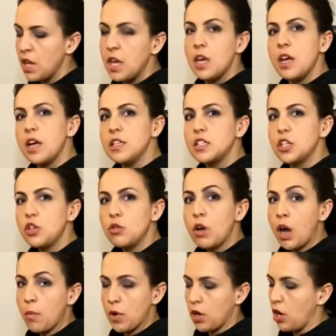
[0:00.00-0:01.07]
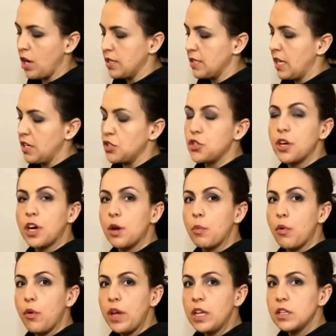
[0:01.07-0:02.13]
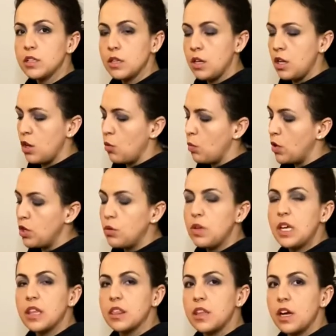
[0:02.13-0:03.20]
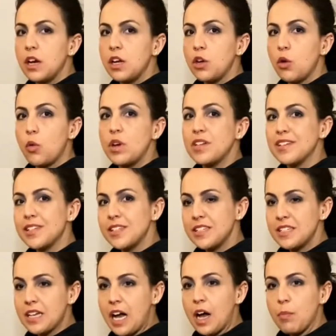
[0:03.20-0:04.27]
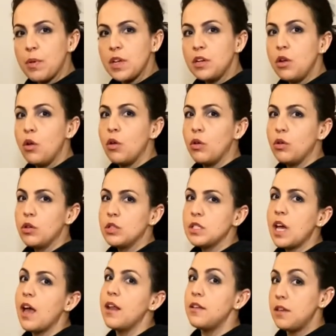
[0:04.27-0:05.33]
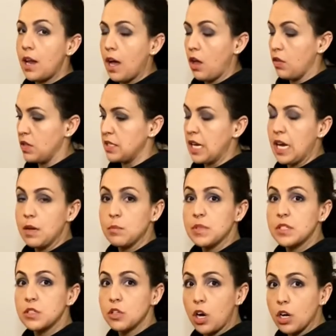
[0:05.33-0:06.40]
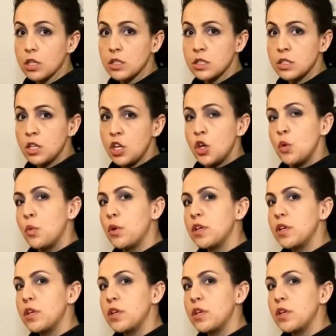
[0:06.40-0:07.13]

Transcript: until you come across that trigger point. When you get there, you're going to stop and hold, and now the time starts. We're going to